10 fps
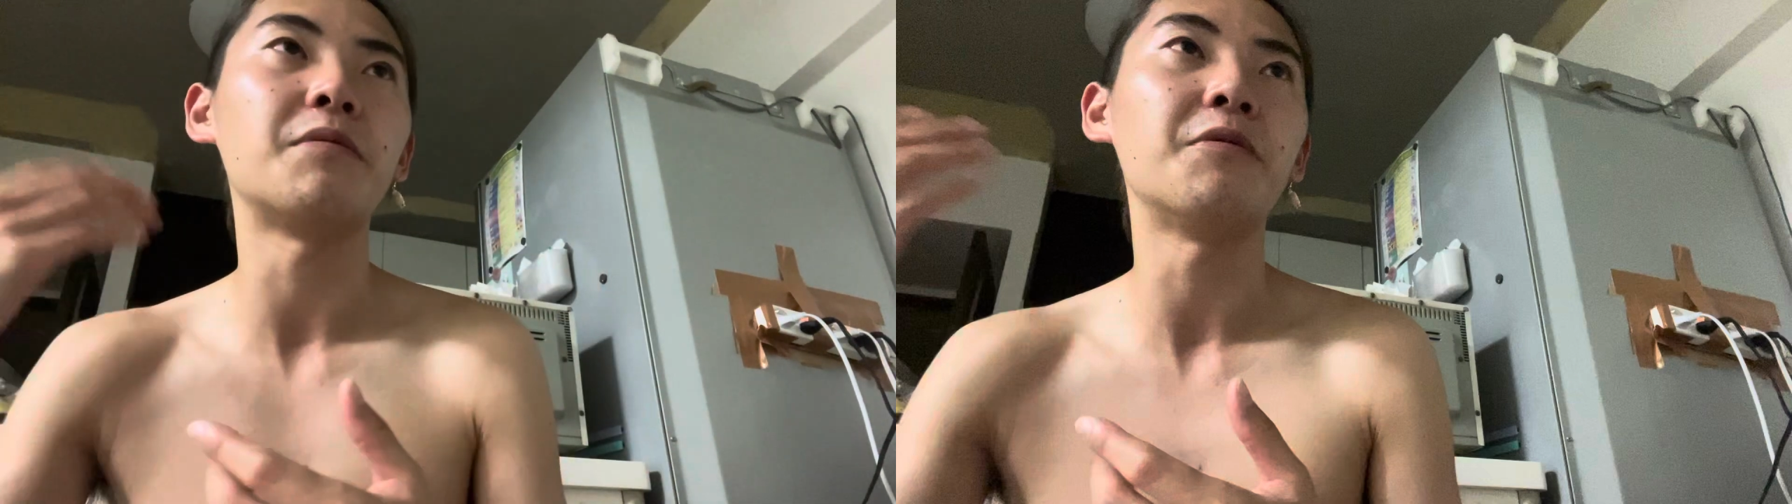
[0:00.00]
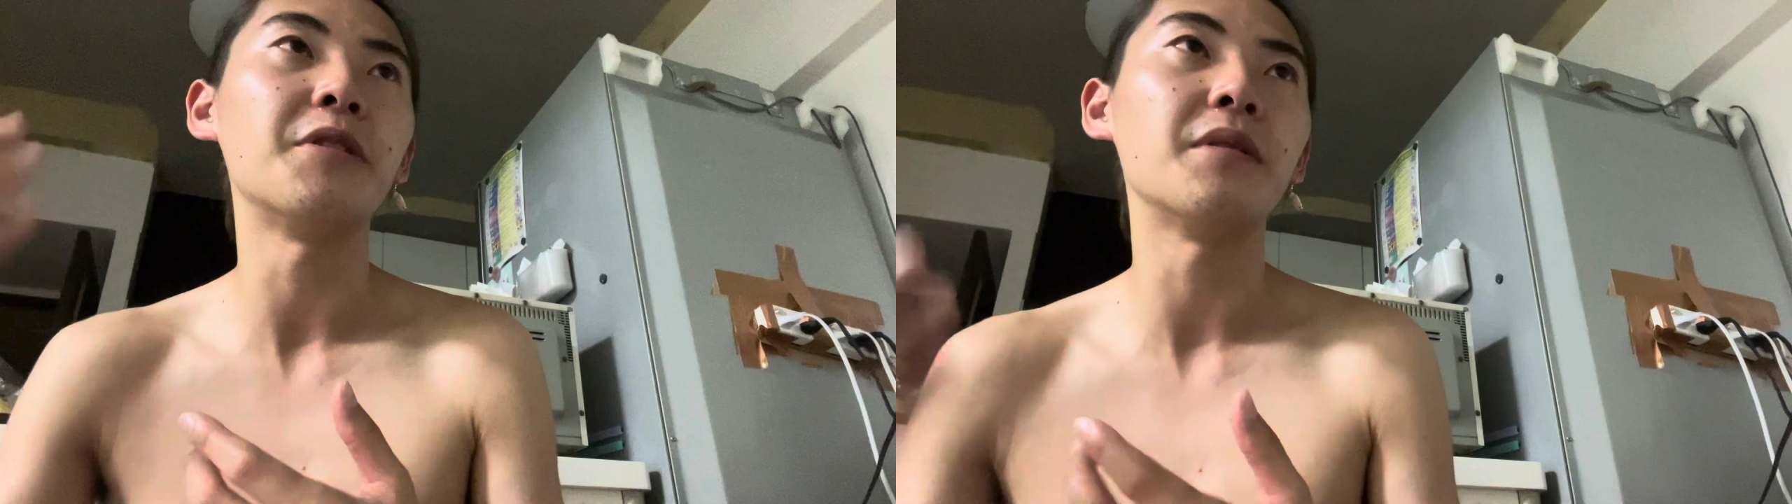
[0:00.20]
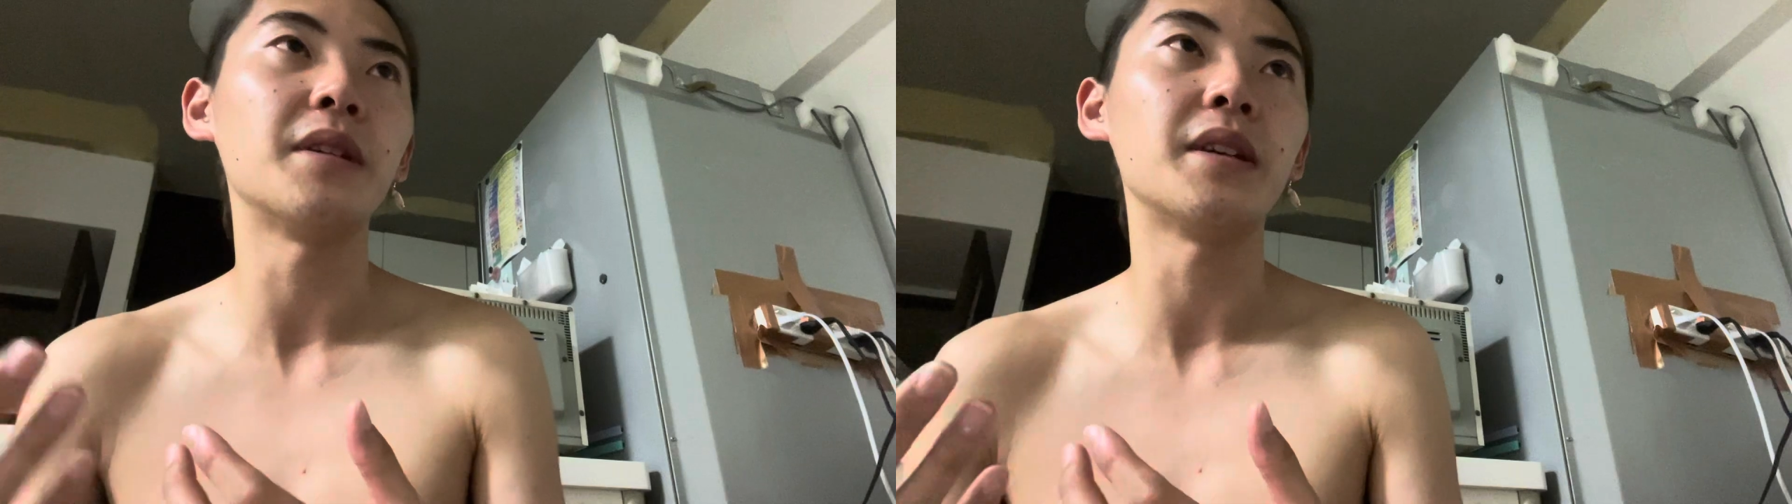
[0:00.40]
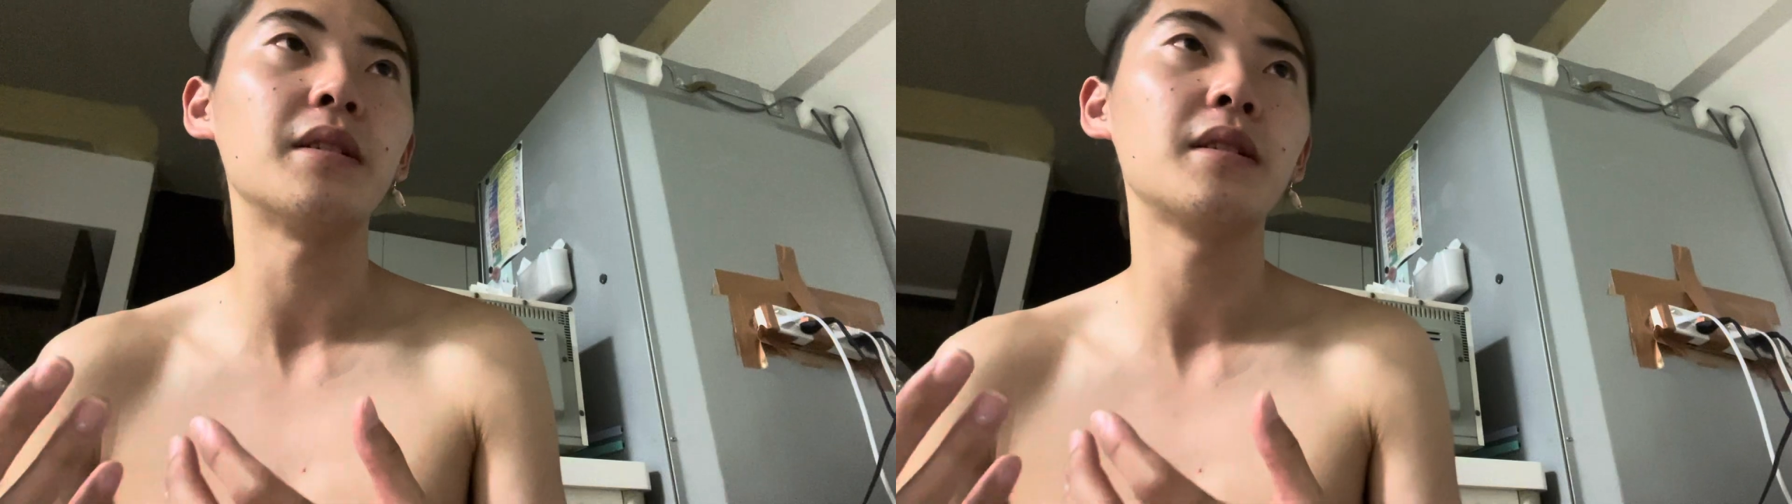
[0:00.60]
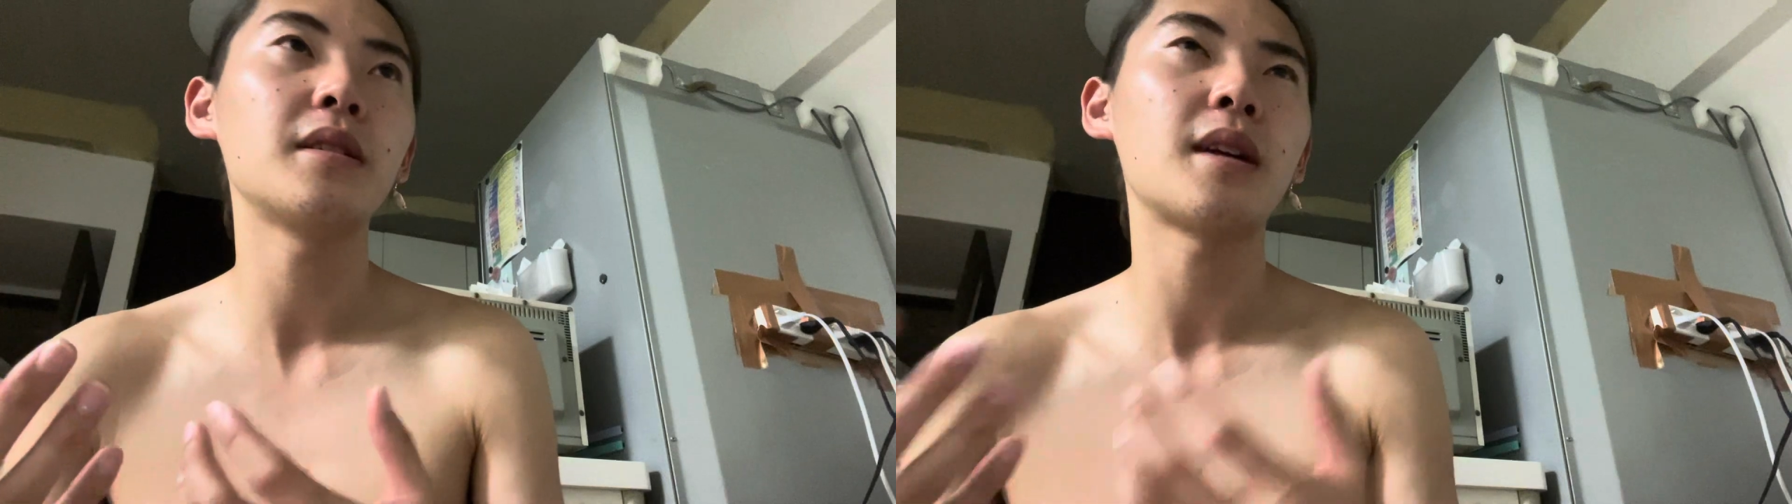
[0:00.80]
really
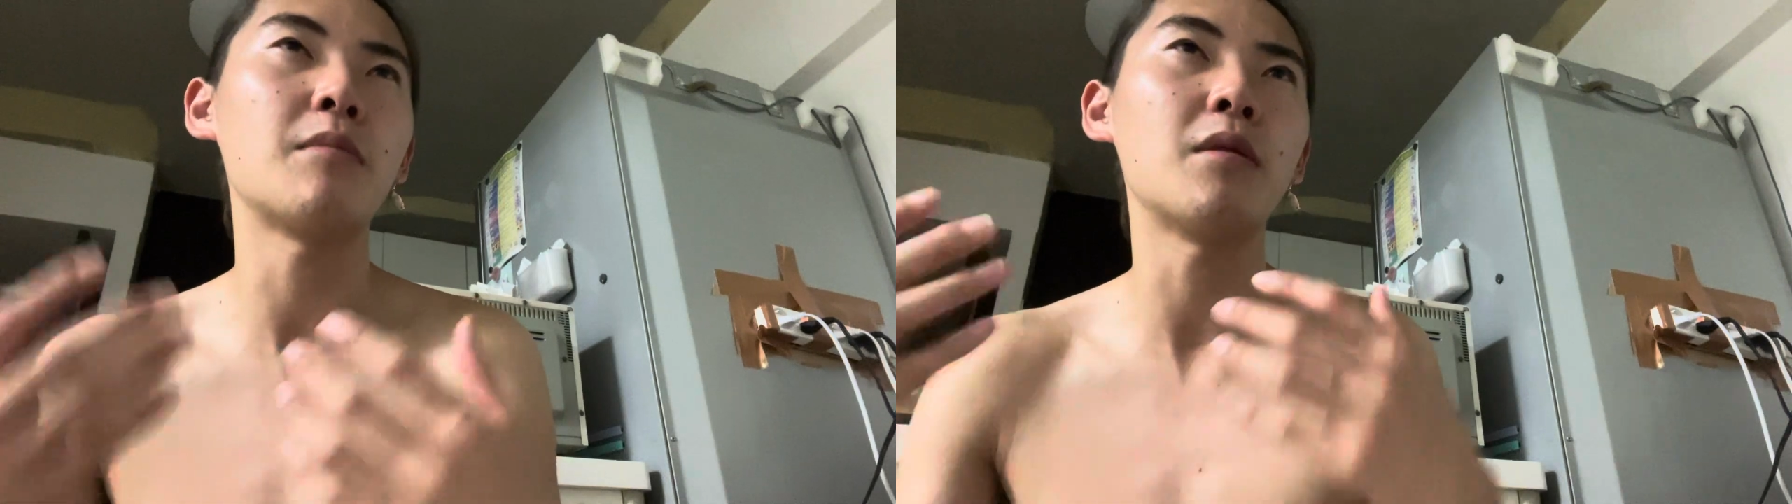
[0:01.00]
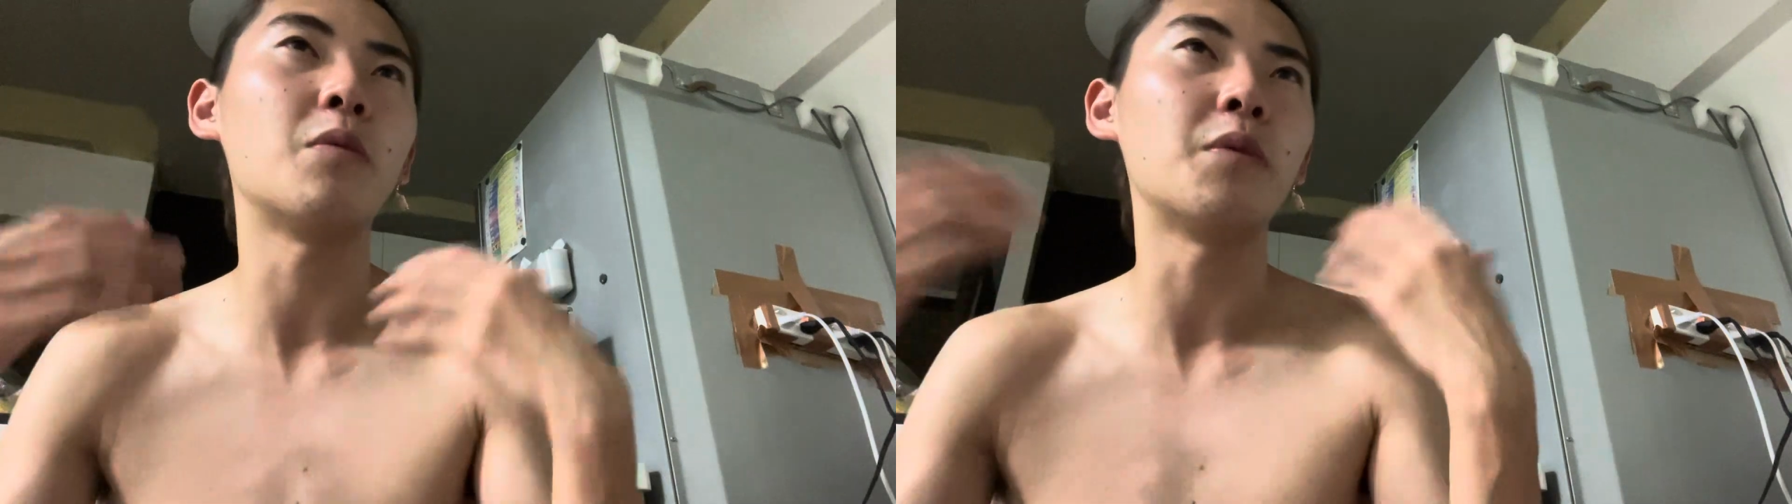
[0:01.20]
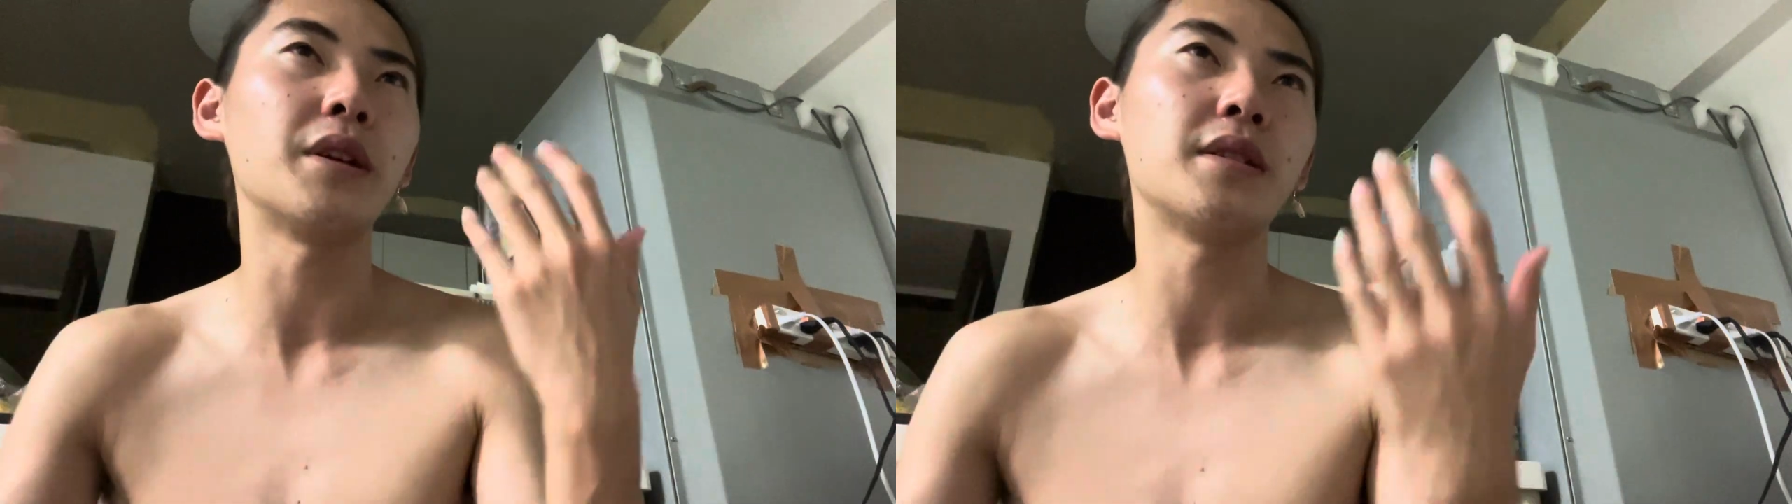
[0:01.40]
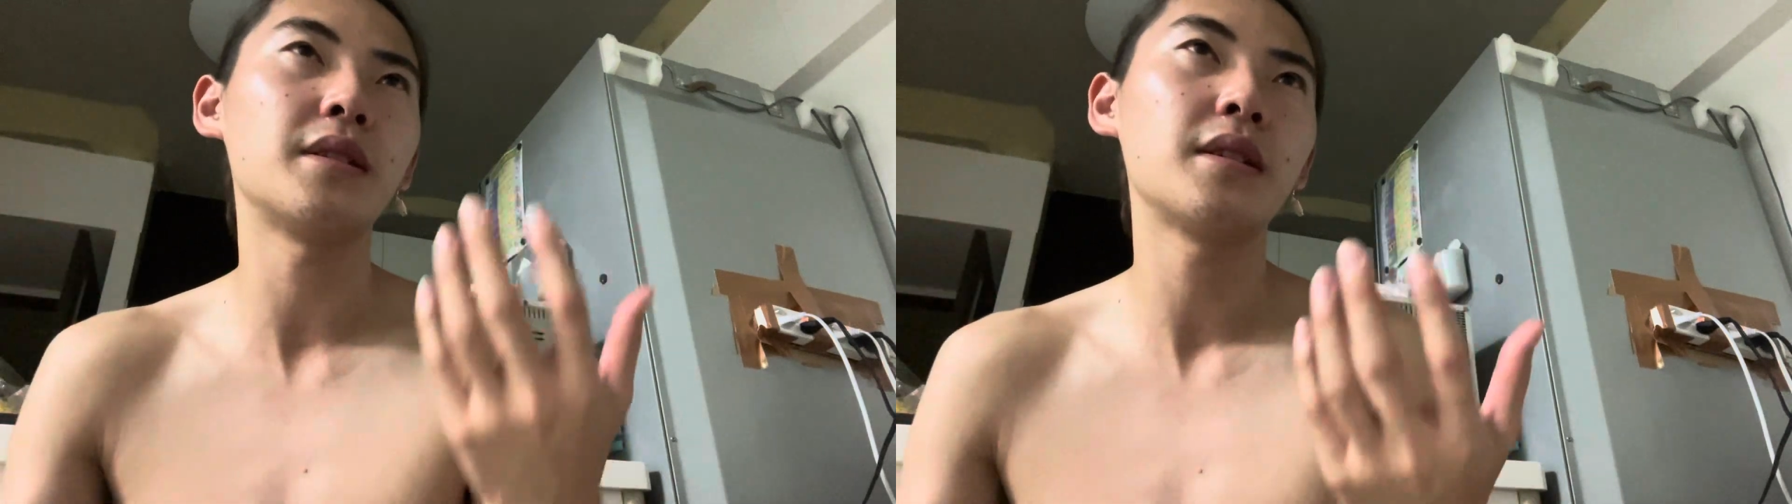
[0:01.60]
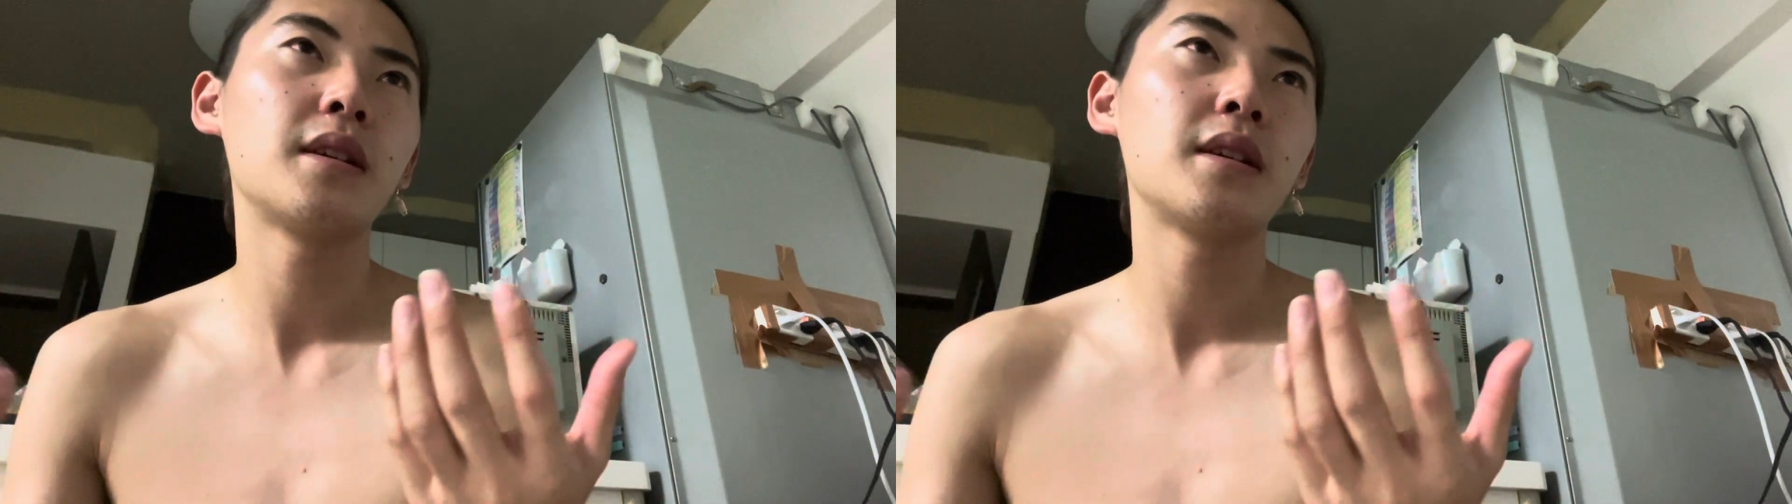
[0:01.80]
come up with